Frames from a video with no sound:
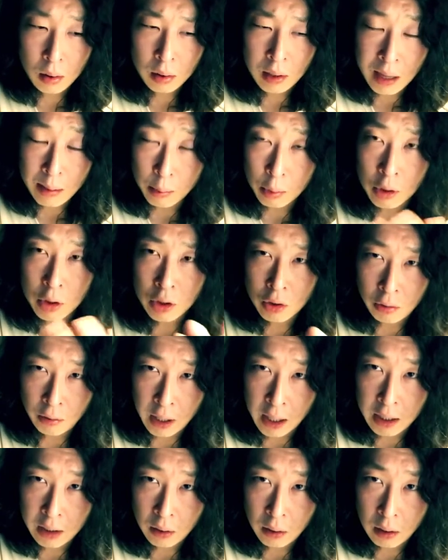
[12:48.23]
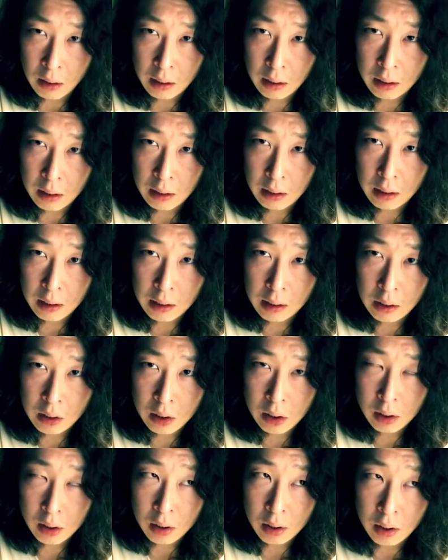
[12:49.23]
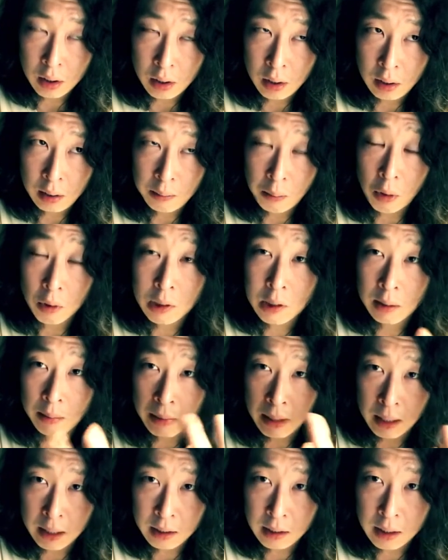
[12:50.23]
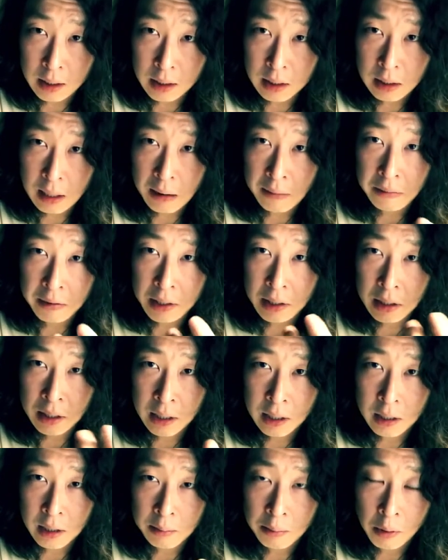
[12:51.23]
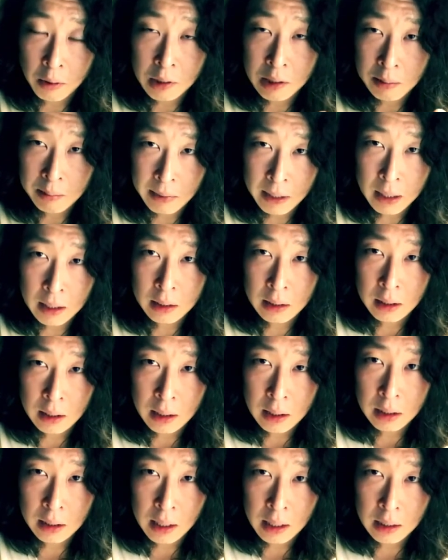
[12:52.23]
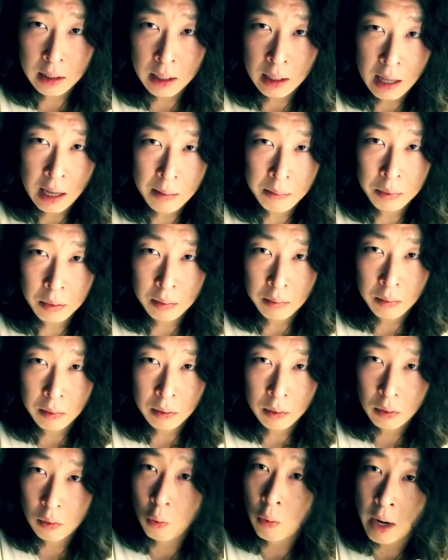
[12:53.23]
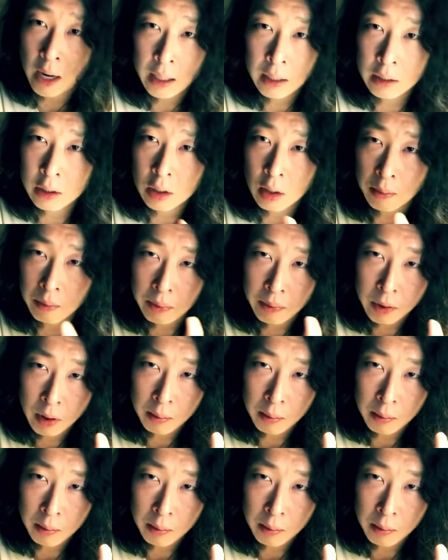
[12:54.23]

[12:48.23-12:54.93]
demonstrate the possibilities, every single possibility that can happen when some